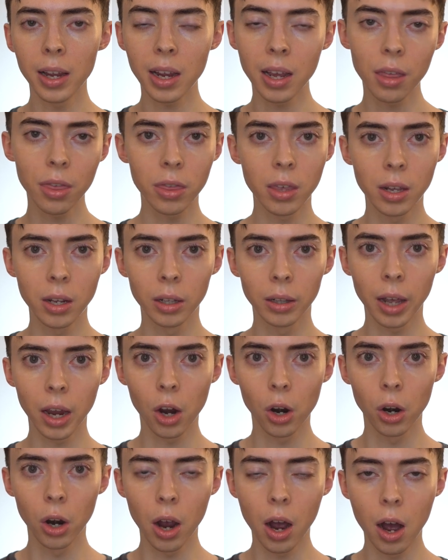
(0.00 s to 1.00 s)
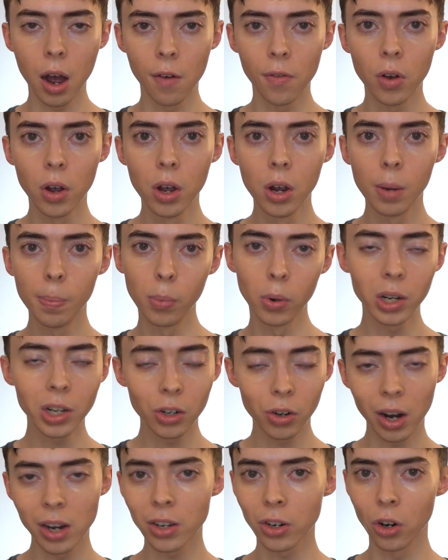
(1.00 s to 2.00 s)
a thin layer of
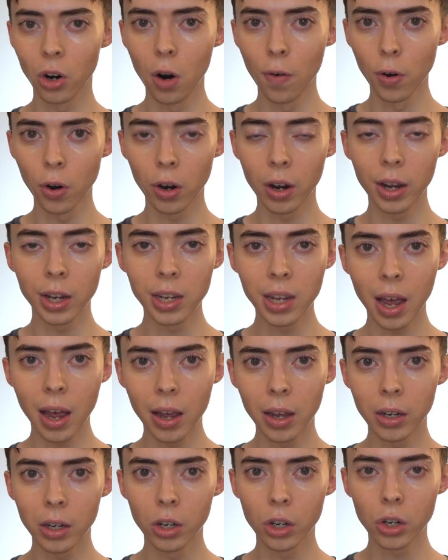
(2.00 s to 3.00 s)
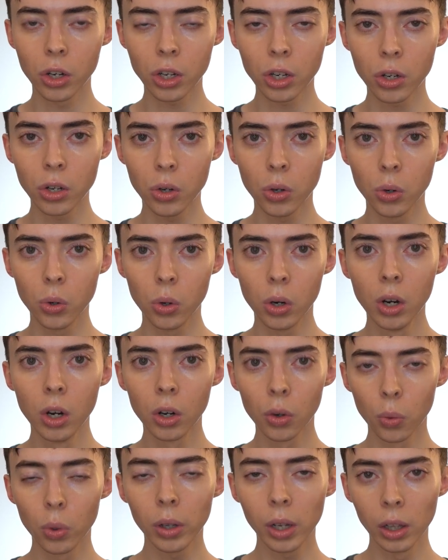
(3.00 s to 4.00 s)
moisturizer over again, just to
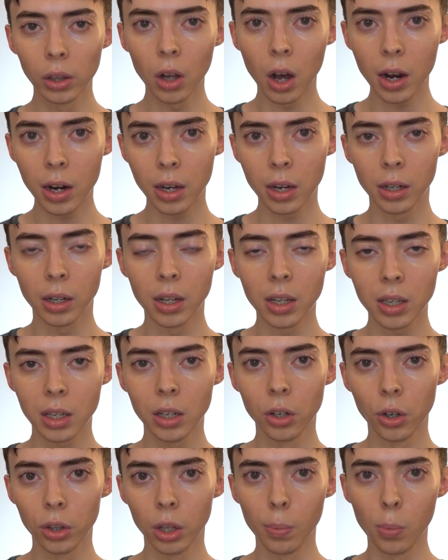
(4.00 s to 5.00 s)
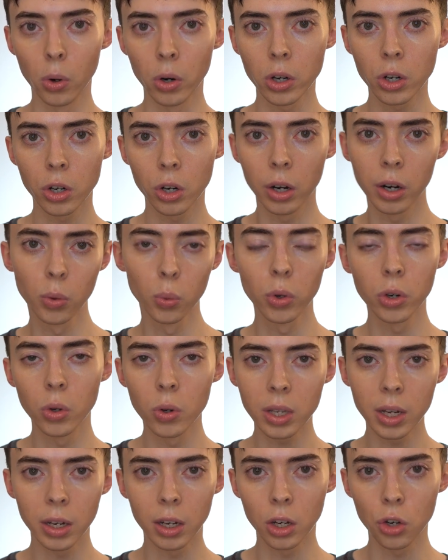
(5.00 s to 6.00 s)
really lock in and seal in the moisture and
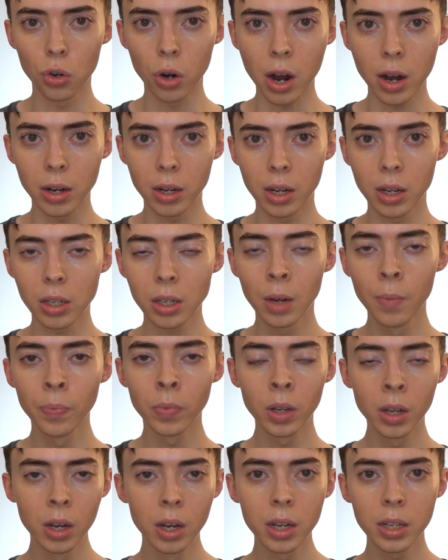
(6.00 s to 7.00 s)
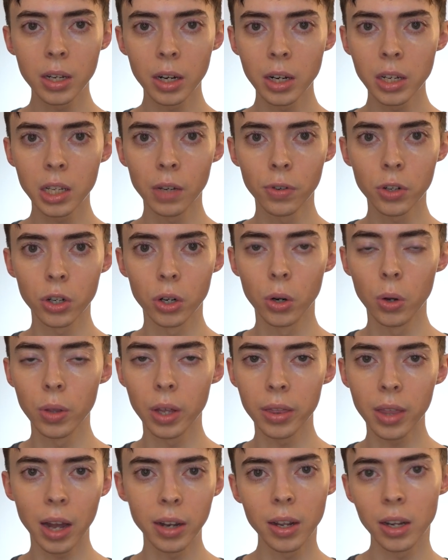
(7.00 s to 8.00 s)
reduce any dryness. Studies have shown
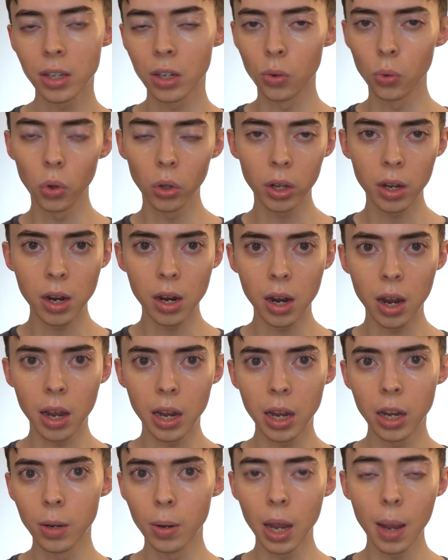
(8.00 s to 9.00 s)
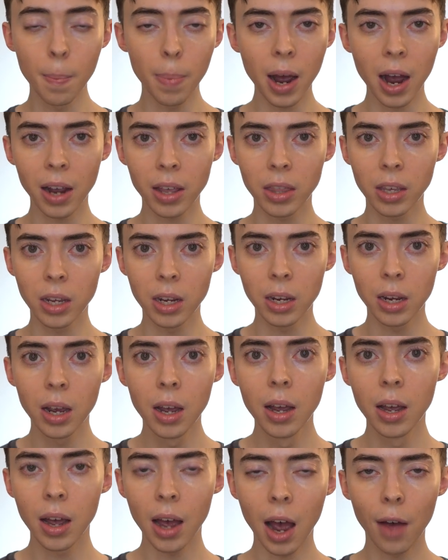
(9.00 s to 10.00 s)
that doesn't really impact the
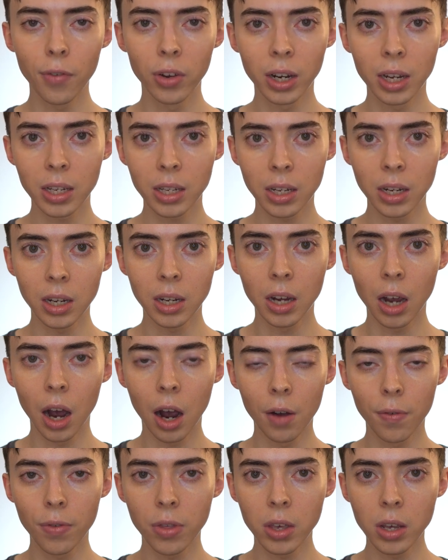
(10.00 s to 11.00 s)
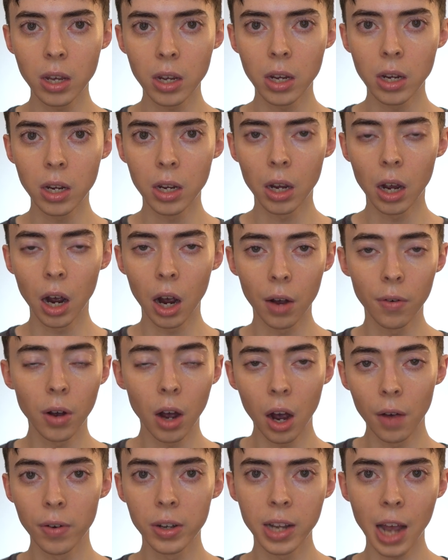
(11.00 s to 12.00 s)
efficacy of
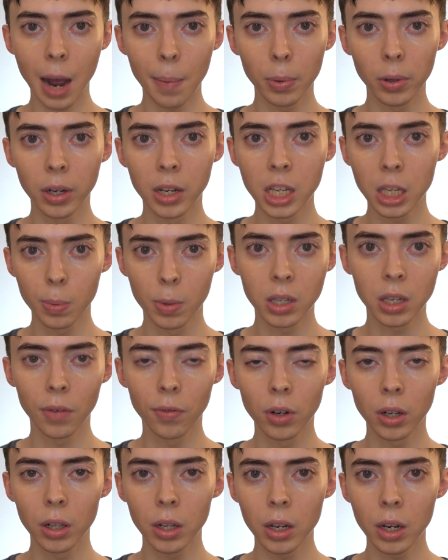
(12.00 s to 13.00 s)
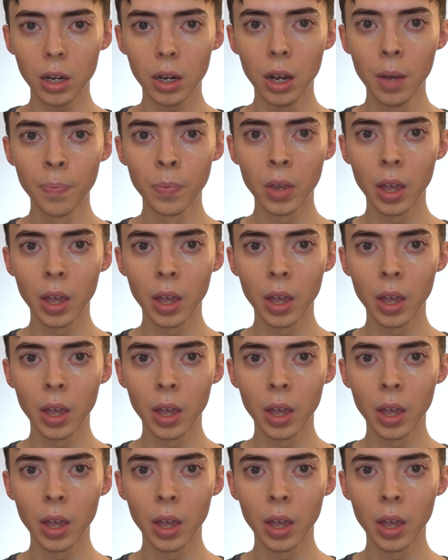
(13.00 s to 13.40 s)
Adapalene specifically,